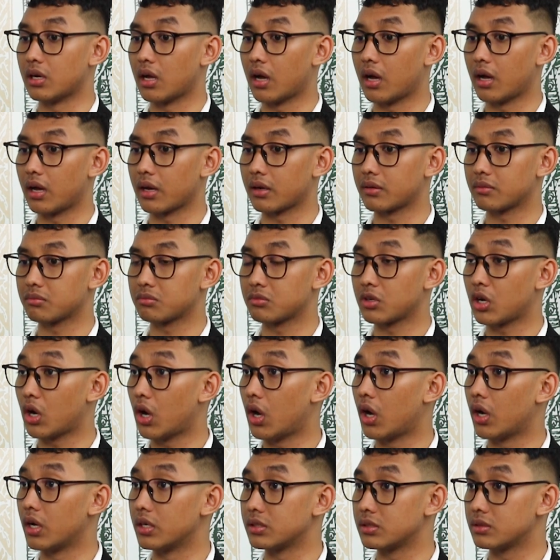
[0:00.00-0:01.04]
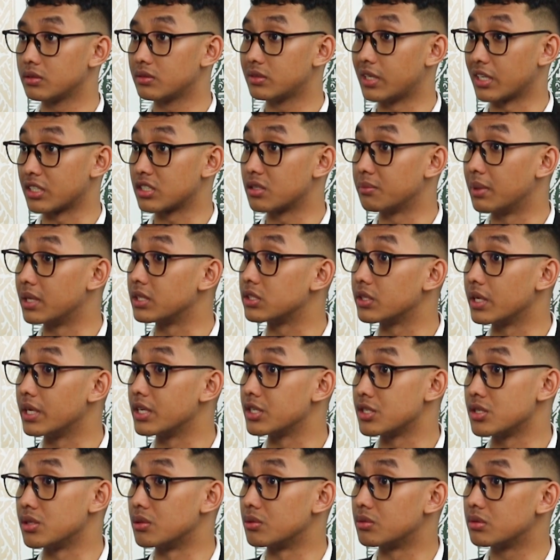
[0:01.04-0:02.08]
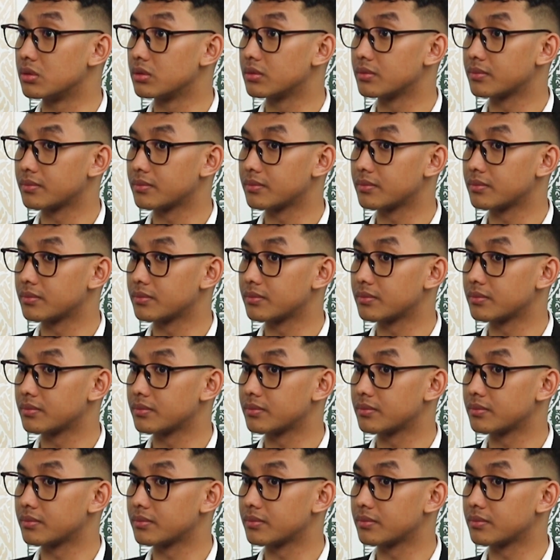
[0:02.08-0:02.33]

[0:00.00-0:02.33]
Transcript: not cause detrimental issues.